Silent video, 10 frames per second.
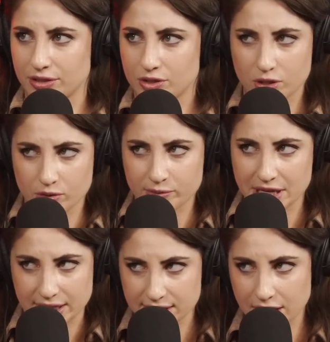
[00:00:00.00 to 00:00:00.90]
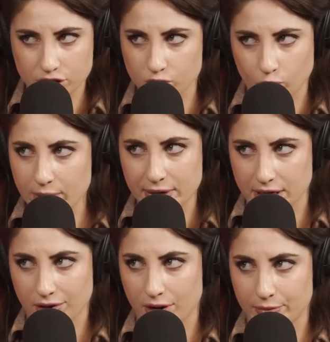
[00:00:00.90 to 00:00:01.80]
So that's what I'm saying. It's not just women
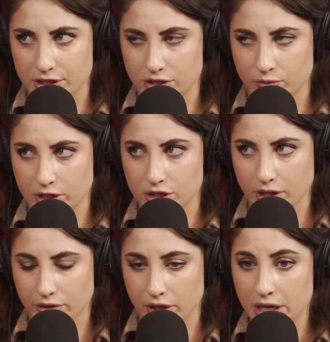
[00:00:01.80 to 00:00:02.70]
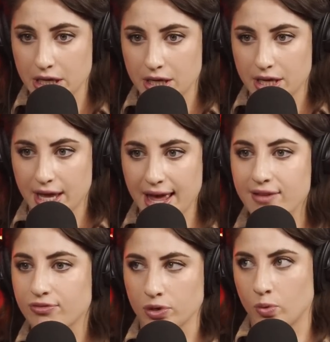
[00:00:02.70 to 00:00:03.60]
in competition with each other.
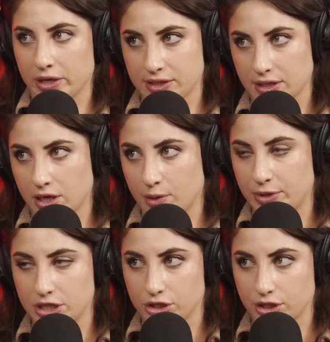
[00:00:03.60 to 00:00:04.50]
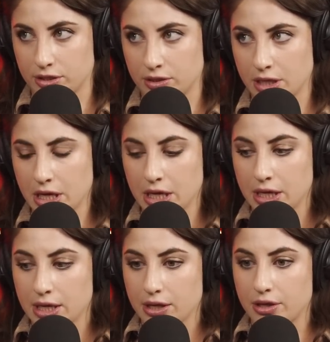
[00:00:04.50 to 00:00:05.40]
Everyone is in competition.
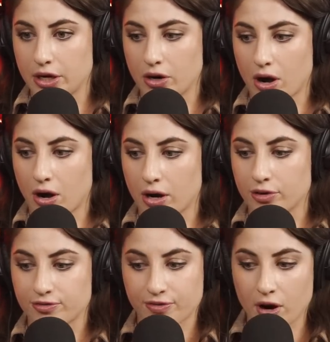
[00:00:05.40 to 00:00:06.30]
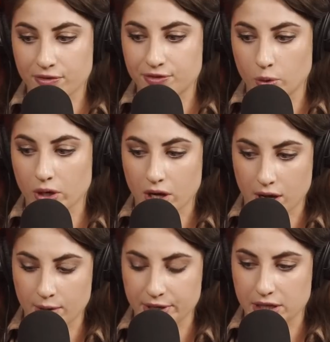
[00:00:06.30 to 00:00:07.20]
There are far fewer
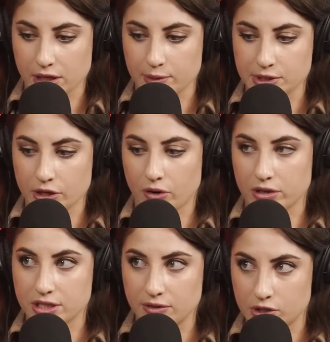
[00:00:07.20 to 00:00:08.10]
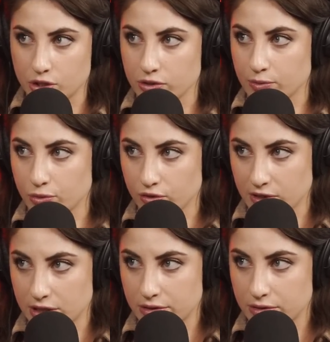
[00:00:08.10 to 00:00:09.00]
comedy clubs than there are TV shows and
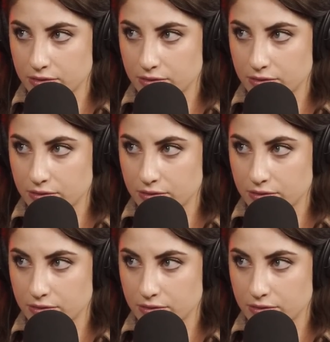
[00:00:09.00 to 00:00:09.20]
movies.